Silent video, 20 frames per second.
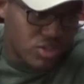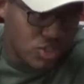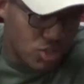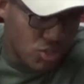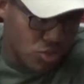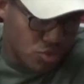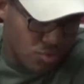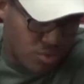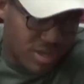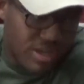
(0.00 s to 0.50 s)

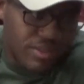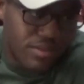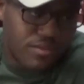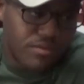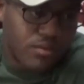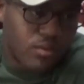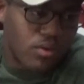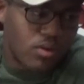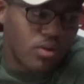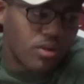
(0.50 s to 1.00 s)

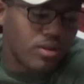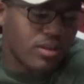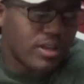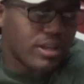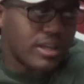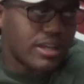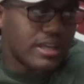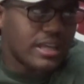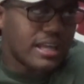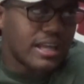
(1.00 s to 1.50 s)
strengthful,
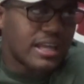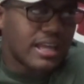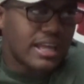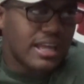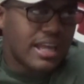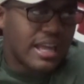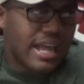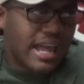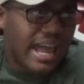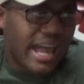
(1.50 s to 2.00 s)

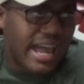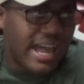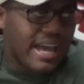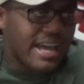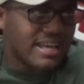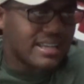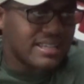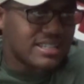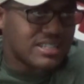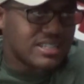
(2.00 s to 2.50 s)

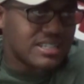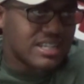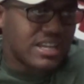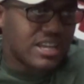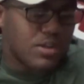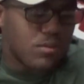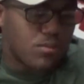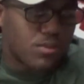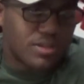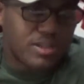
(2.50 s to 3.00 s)
and
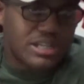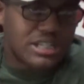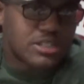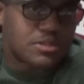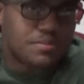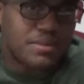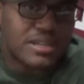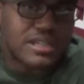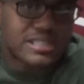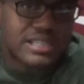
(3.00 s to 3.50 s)
it really
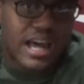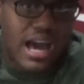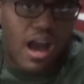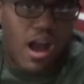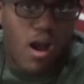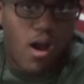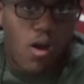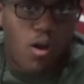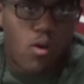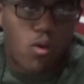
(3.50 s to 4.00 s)
speaks
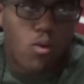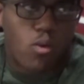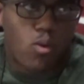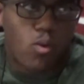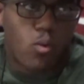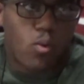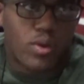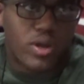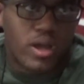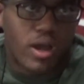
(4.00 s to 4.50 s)
how
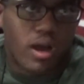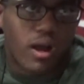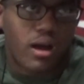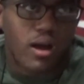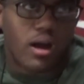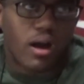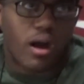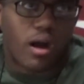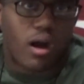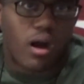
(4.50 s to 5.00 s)
we
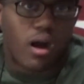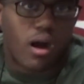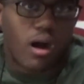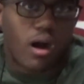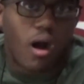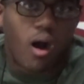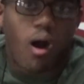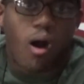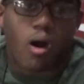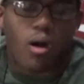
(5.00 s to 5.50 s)

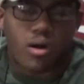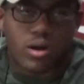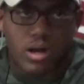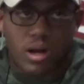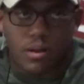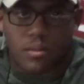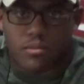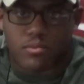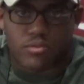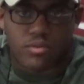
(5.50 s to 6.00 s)
all
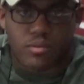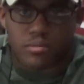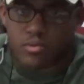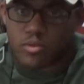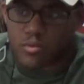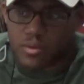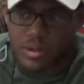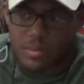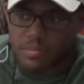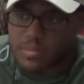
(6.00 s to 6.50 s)
come from
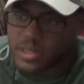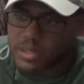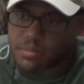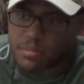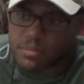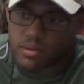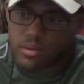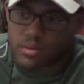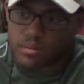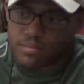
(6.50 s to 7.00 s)
great
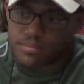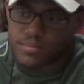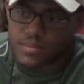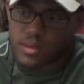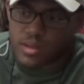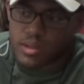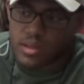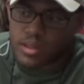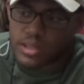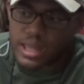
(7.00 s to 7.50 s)
people.
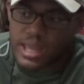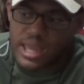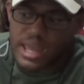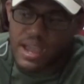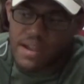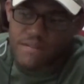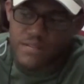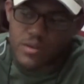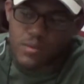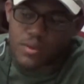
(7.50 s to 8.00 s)

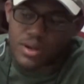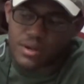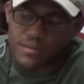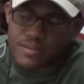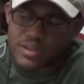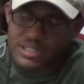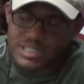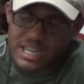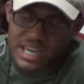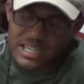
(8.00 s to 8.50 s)
Every one of
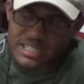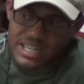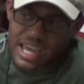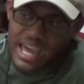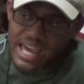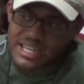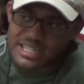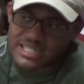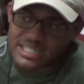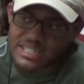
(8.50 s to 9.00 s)
us has
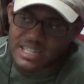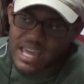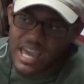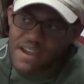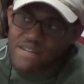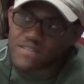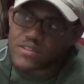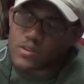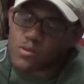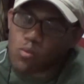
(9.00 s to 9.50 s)

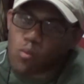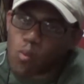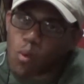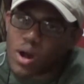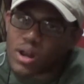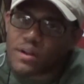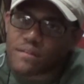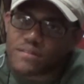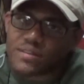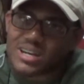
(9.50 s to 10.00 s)

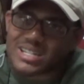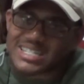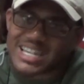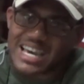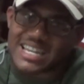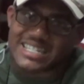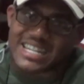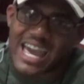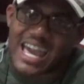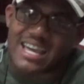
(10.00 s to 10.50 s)

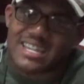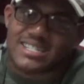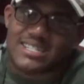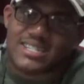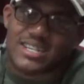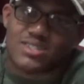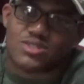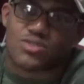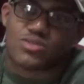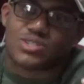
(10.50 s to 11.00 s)

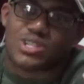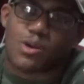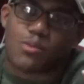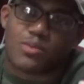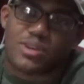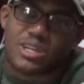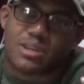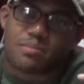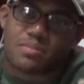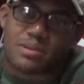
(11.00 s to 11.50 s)
ancestors that
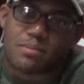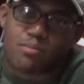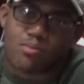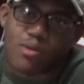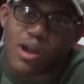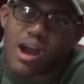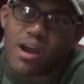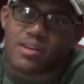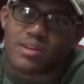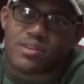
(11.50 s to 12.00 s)
we can be
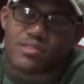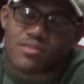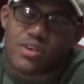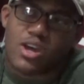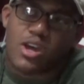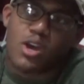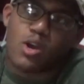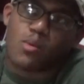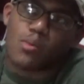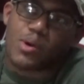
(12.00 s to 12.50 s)
proud of,
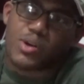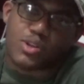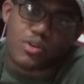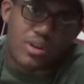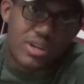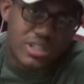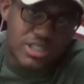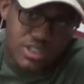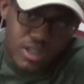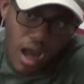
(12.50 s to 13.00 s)
whether
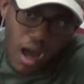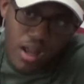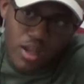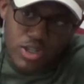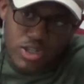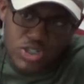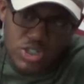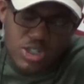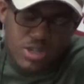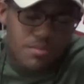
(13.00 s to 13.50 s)
in
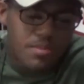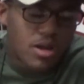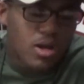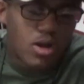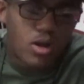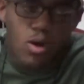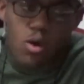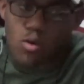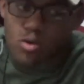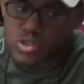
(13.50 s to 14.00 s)
scholarship
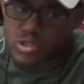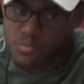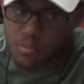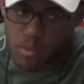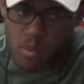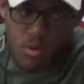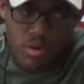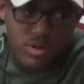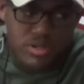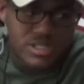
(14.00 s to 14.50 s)
or
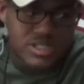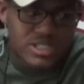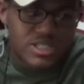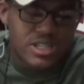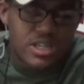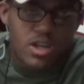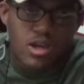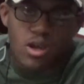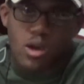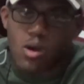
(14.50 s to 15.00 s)
sports
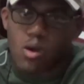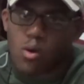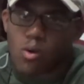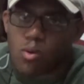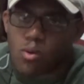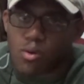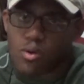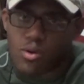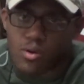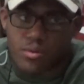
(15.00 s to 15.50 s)

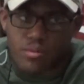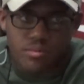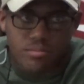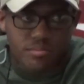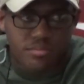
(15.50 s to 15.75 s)
or